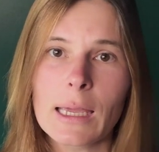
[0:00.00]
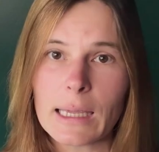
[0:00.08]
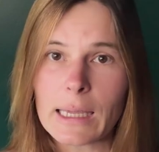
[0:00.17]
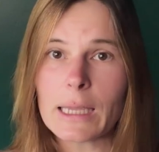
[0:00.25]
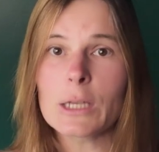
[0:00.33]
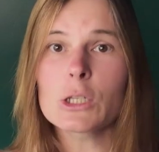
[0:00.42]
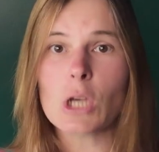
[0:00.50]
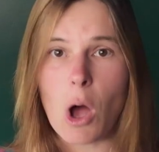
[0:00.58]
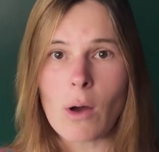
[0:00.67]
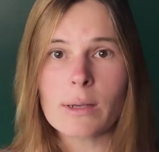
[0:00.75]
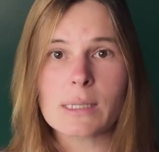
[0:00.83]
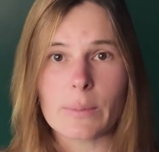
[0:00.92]
He
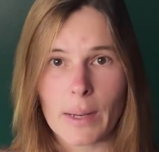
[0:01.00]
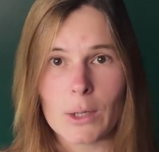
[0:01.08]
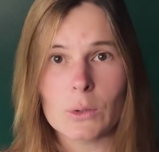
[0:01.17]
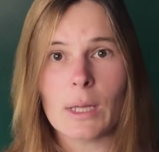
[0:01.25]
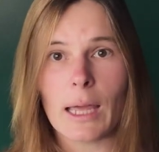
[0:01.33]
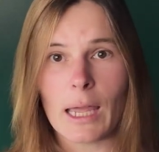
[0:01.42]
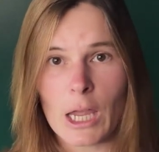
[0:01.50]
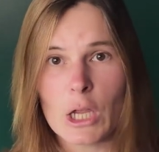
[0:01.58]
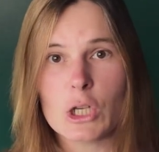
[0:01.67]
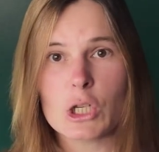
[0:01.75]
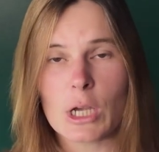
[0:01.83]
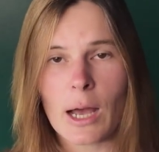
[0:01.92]
talks about
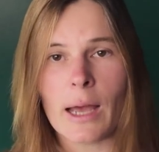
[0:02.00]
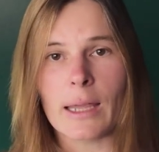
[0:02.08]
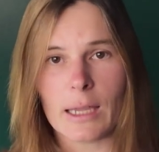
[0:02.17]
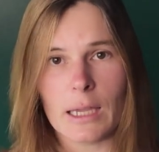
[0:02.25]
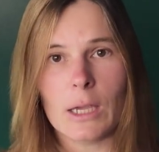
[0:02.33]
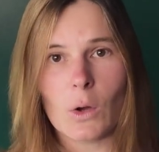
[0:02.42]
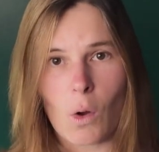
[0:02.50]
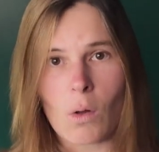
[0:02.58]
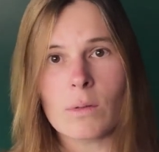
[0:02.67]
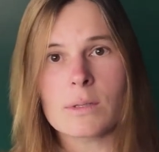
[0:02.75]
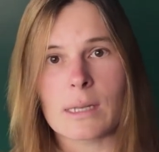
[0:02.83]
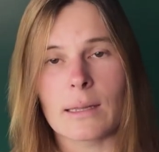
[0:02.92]
AGI, he
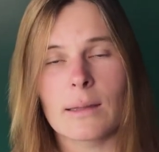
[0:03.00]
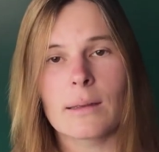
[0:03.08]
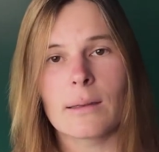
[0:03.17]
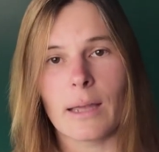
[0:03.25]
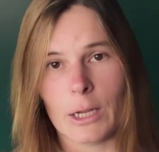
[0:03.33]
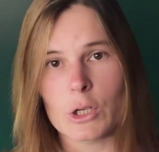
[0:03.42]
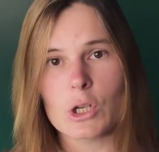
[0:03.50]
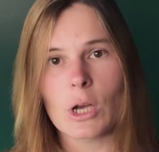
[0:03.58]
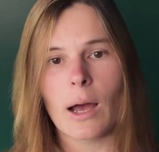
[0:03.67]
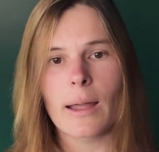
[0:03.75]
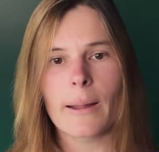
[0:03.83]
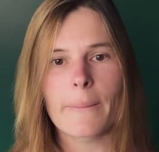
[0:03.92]
calls it AGI.